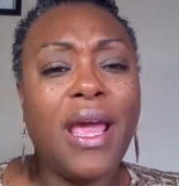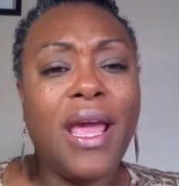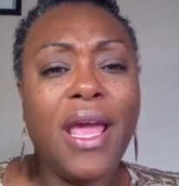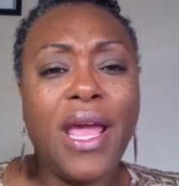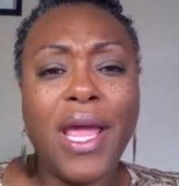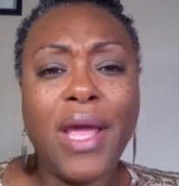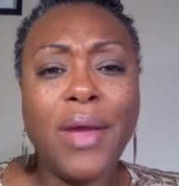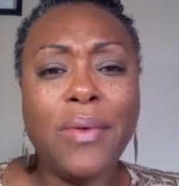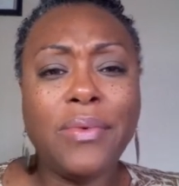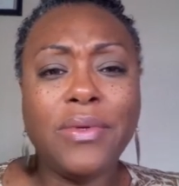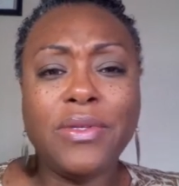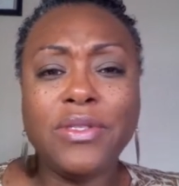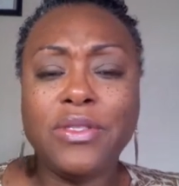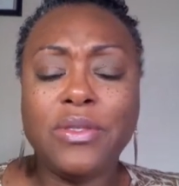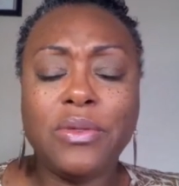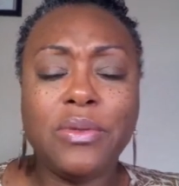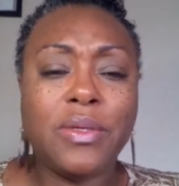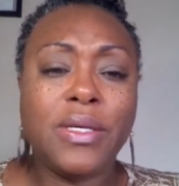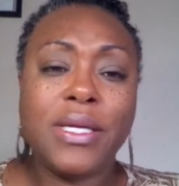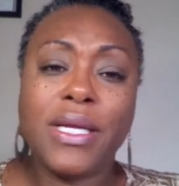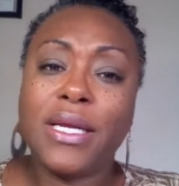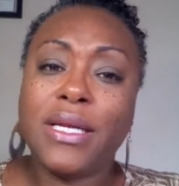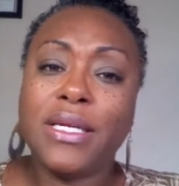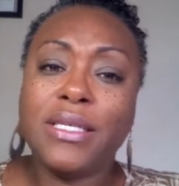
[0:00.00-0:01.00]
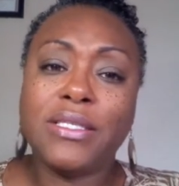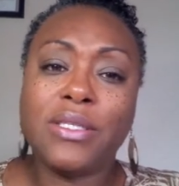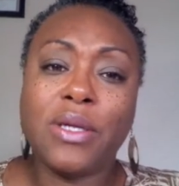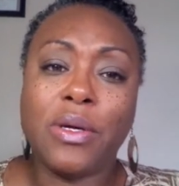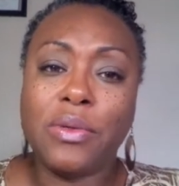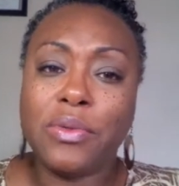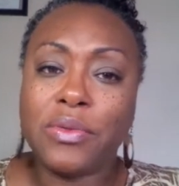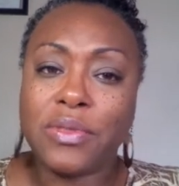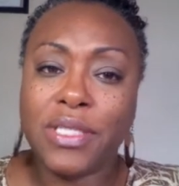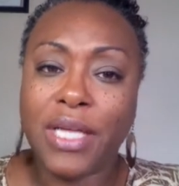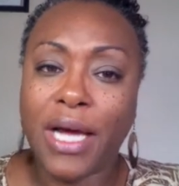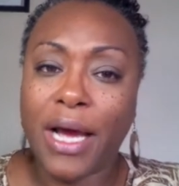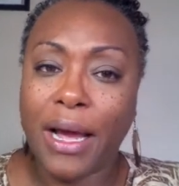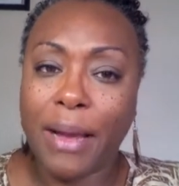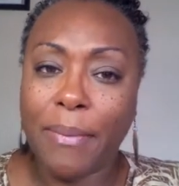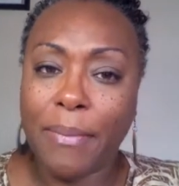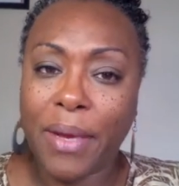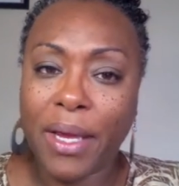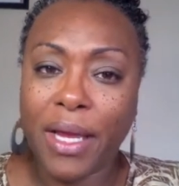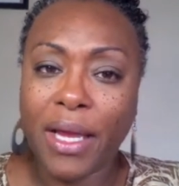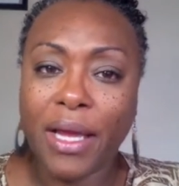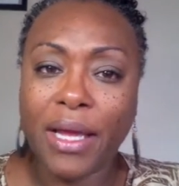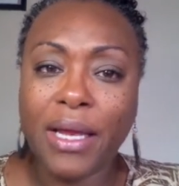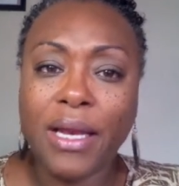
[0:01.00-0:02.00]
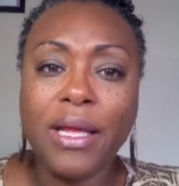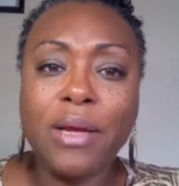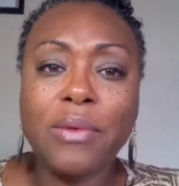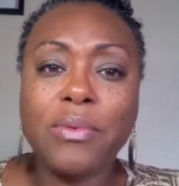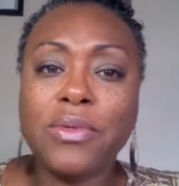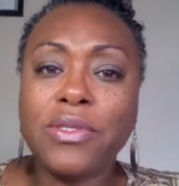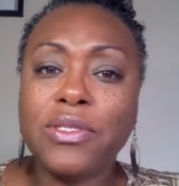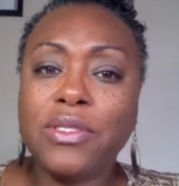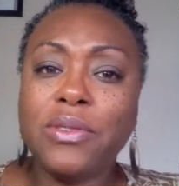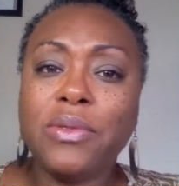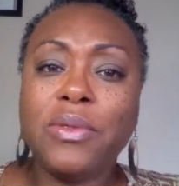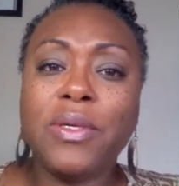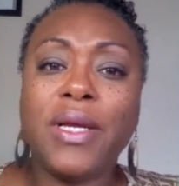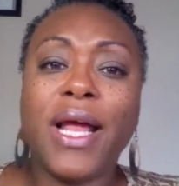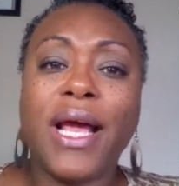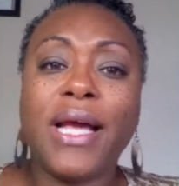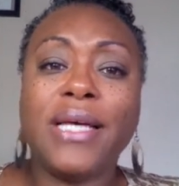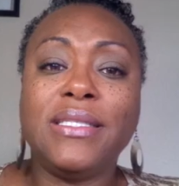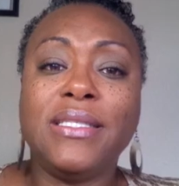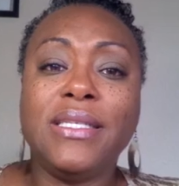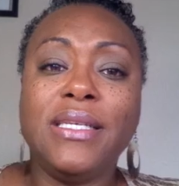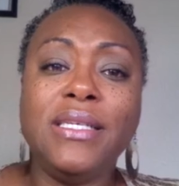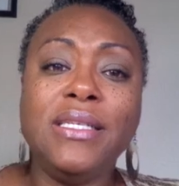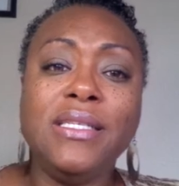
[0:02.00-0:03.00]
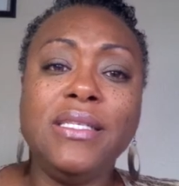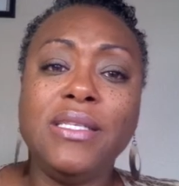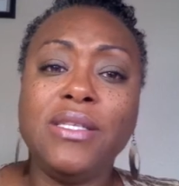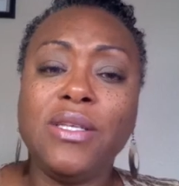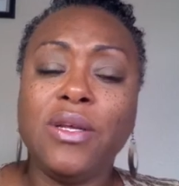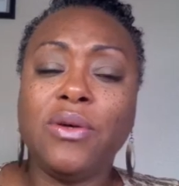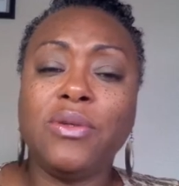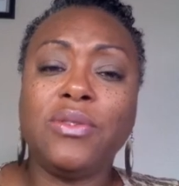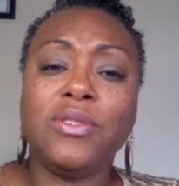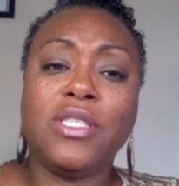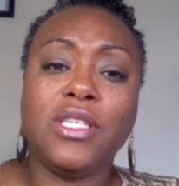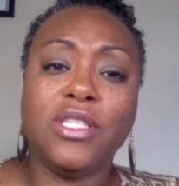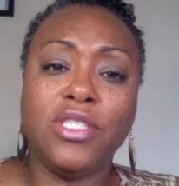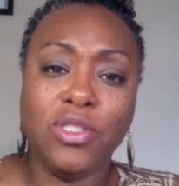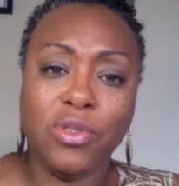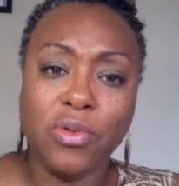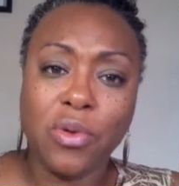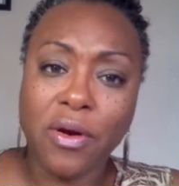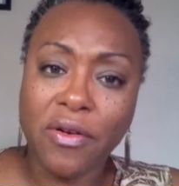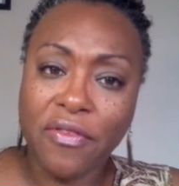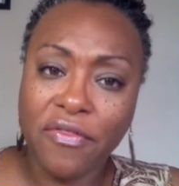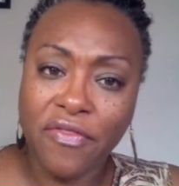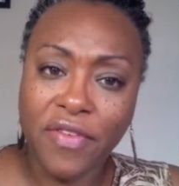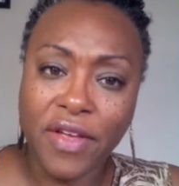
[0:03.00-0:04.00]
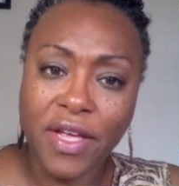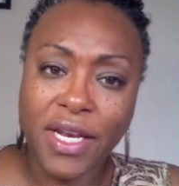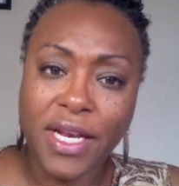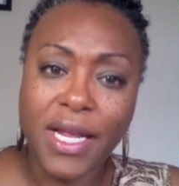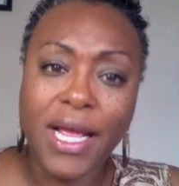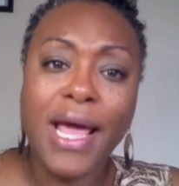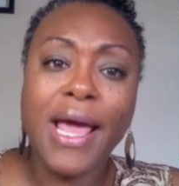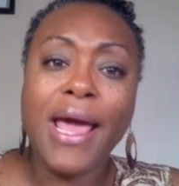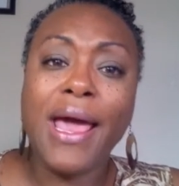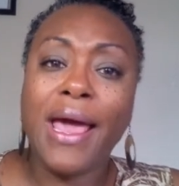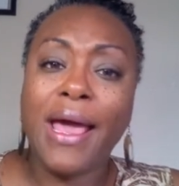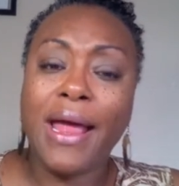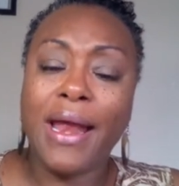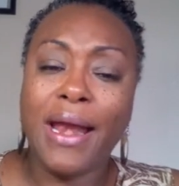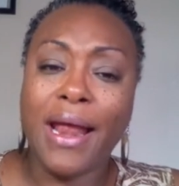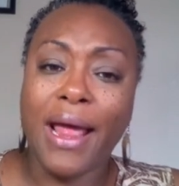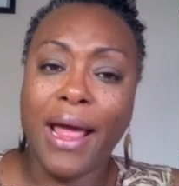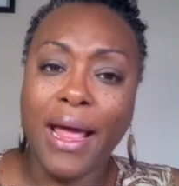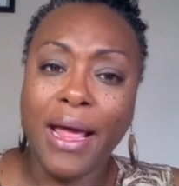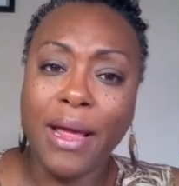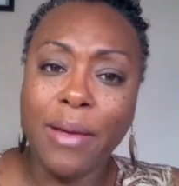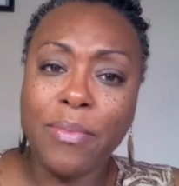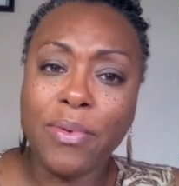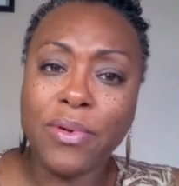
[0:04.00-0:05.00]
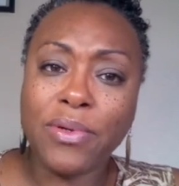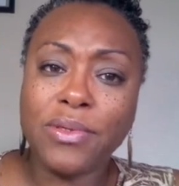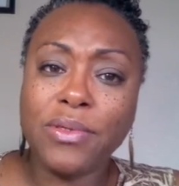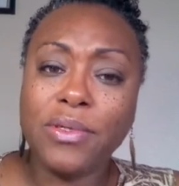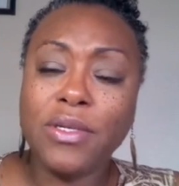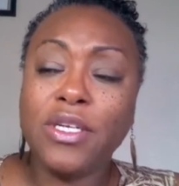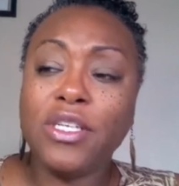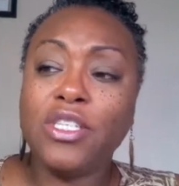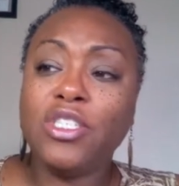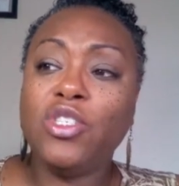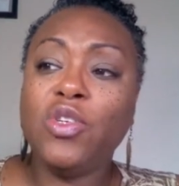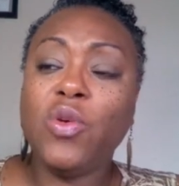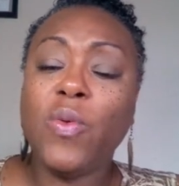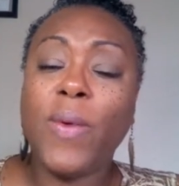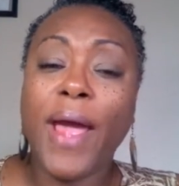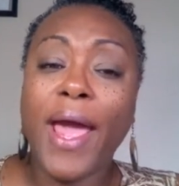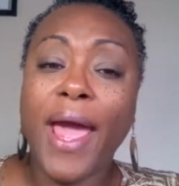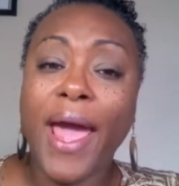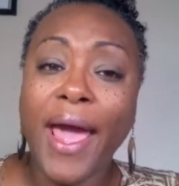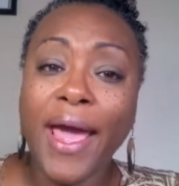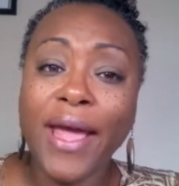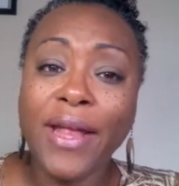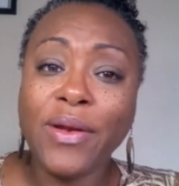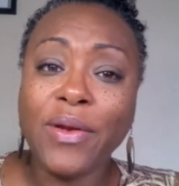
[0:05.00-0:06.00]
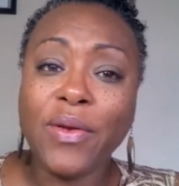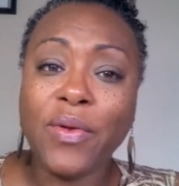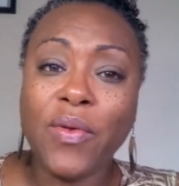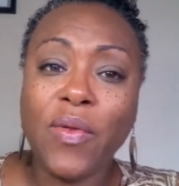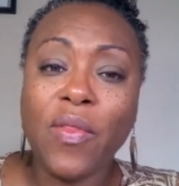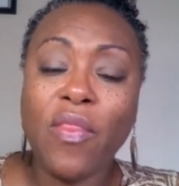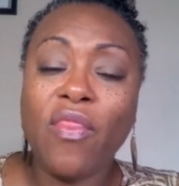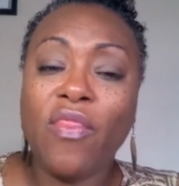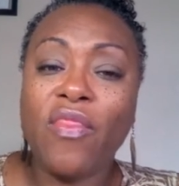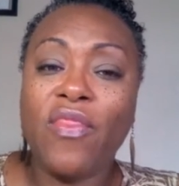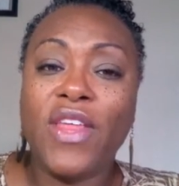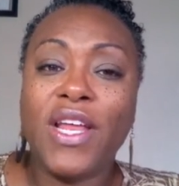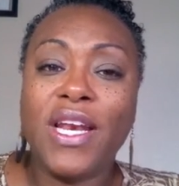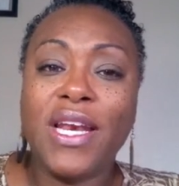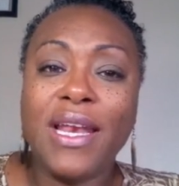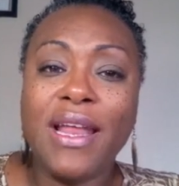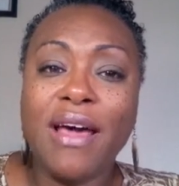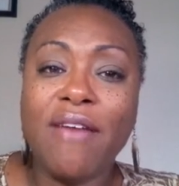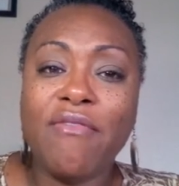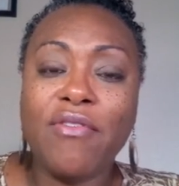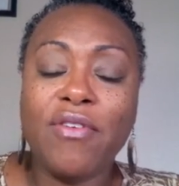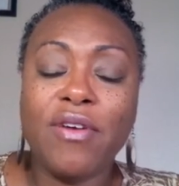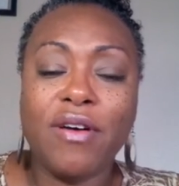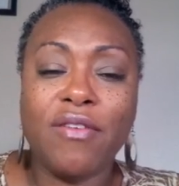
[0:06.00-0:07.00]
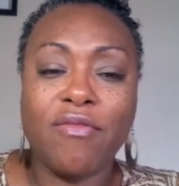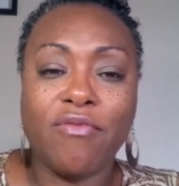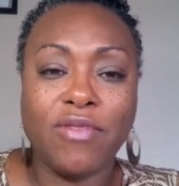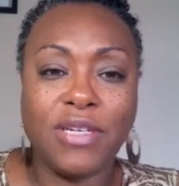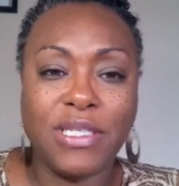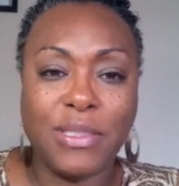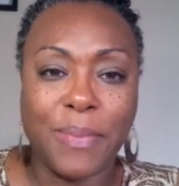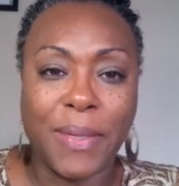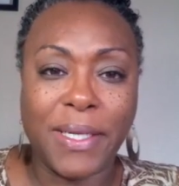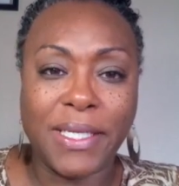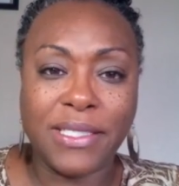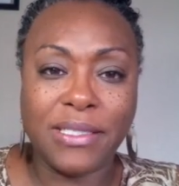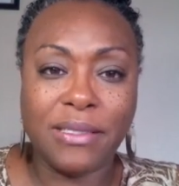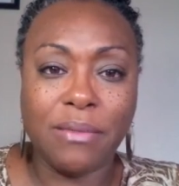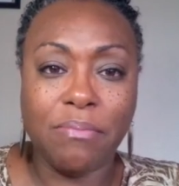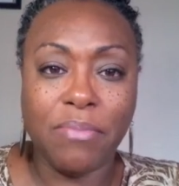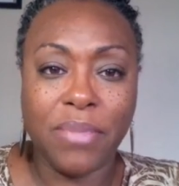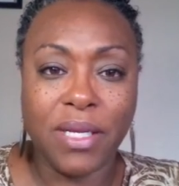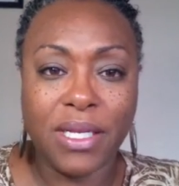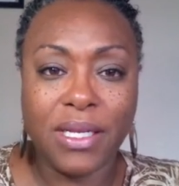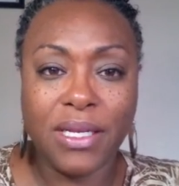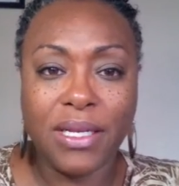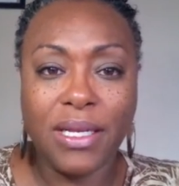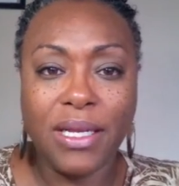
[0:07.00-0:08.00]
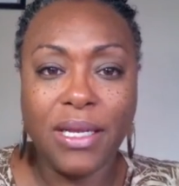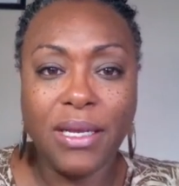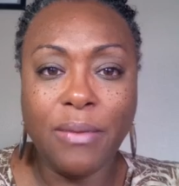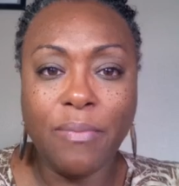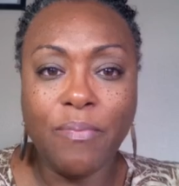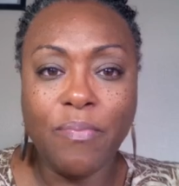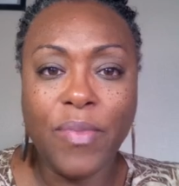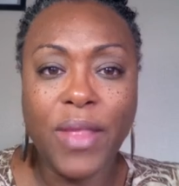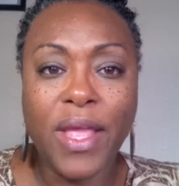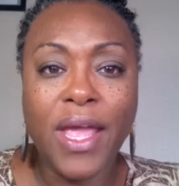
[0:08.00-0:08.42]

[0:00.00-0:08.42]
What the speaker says: he will do it in his own timing, and he will do it as he knows that you are fit and able to handle the level of responsibility